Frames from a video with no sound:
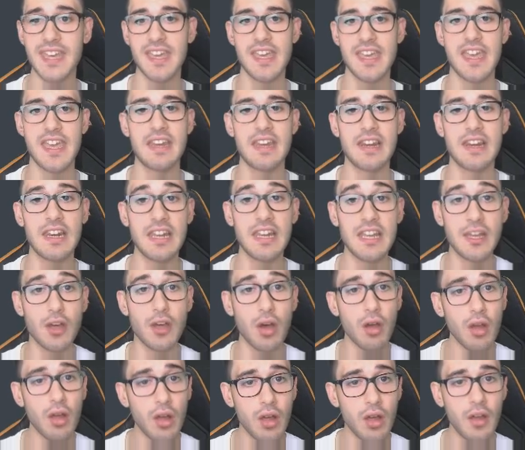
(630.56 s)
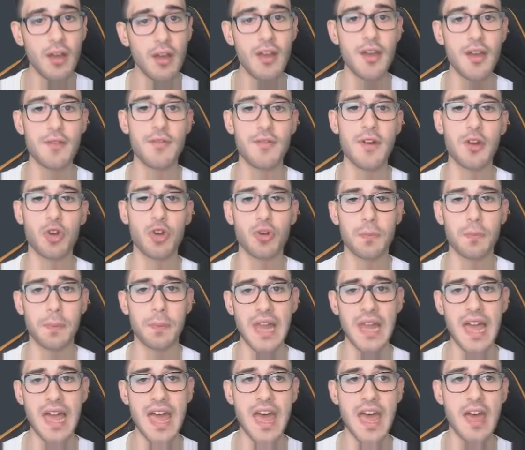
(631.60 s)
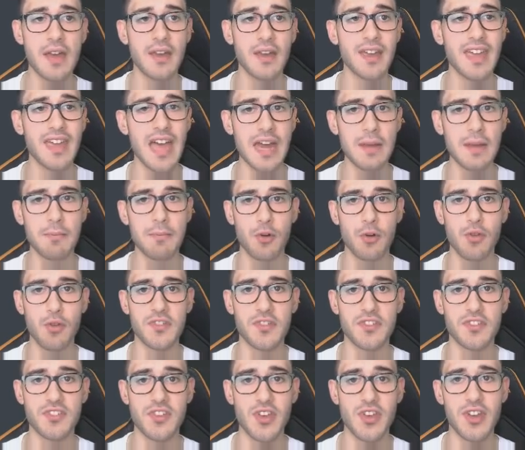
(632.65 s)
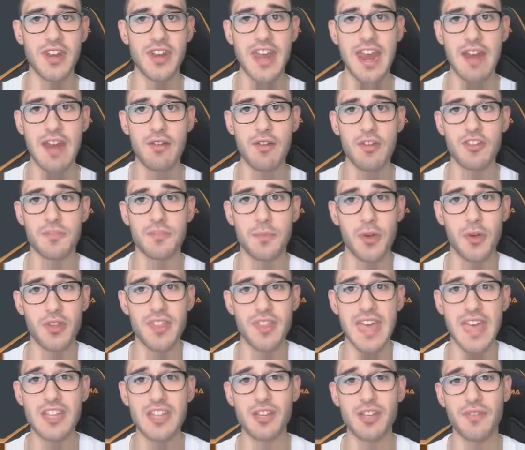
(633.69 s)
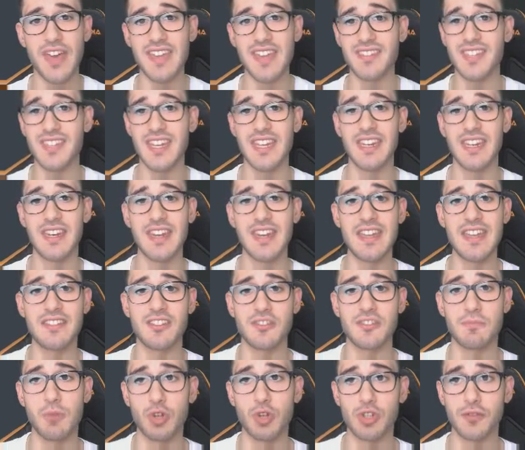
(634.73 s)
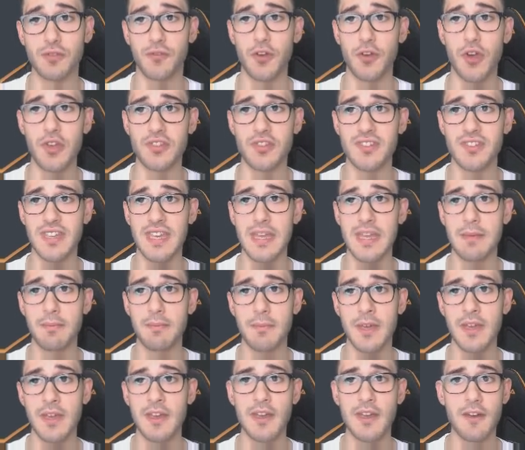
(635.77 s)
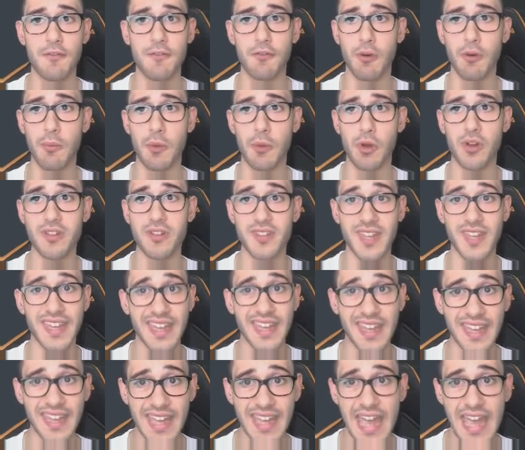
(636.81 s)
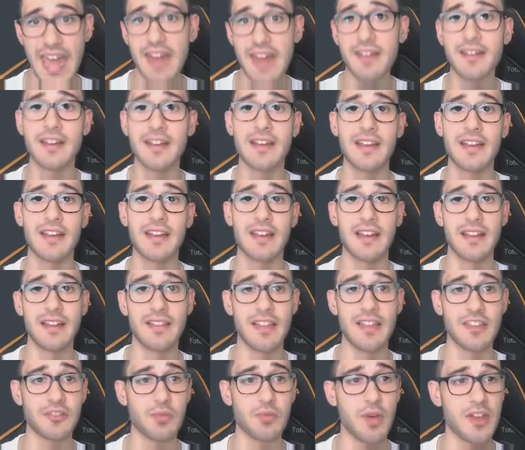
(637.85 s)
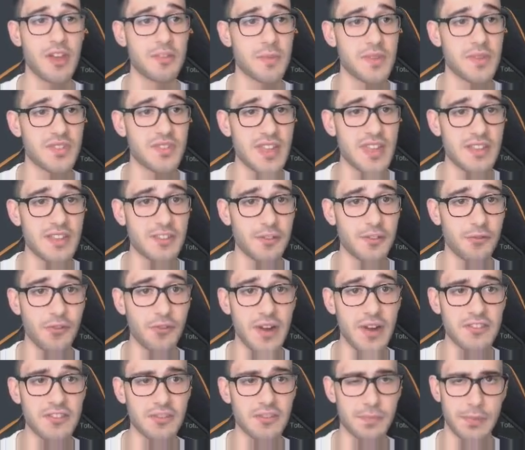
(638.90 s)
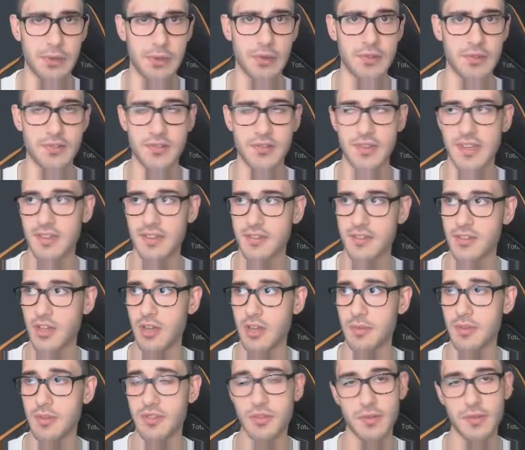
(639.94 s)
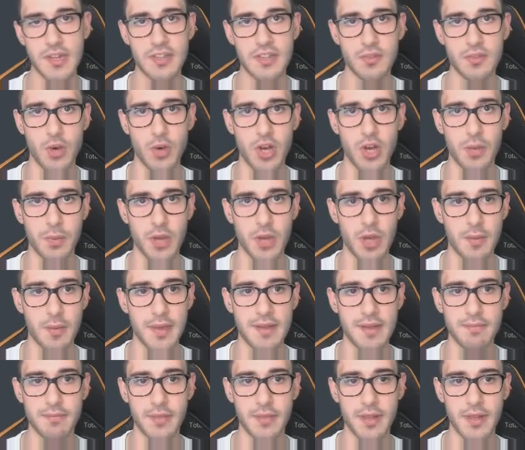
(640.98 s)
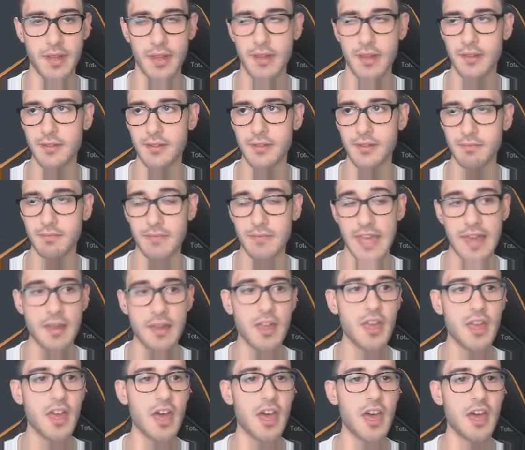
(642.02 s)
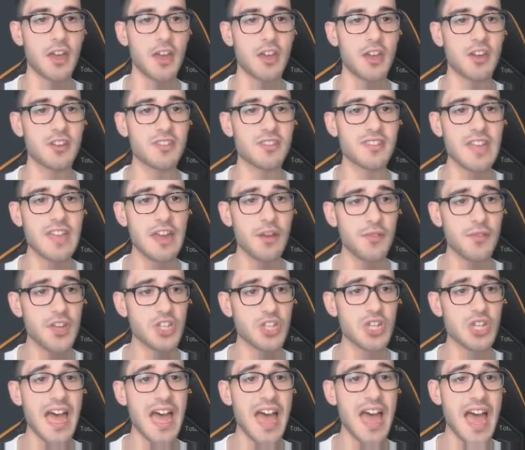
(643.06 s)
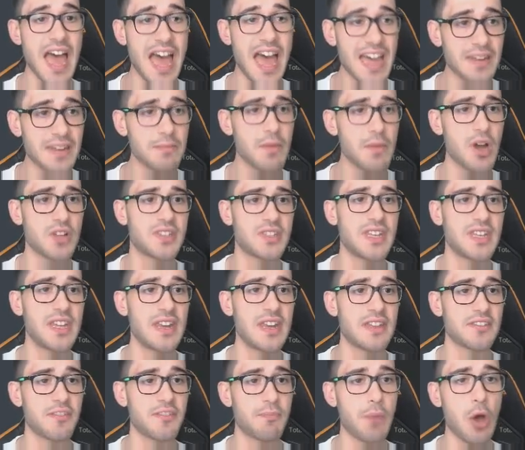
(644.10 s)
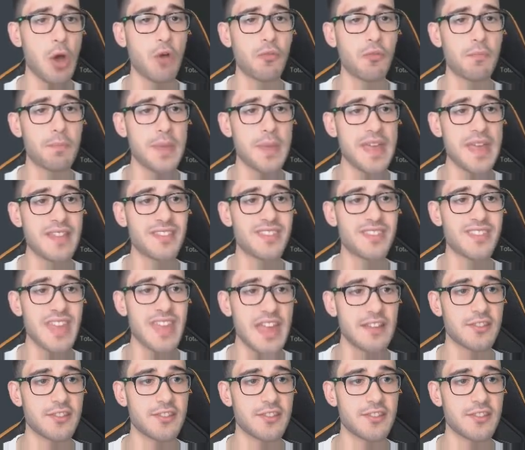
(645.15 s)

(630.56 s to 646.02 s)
in Ligue 1. Very good player, can improve in certain areas, but at the age of 18, he needs as much first-team football as he can get, and that's why he's been sent to France. Plus, he's Serbian, so he needs a work permit. And yeah, Krstanovic and Martinez have both been sent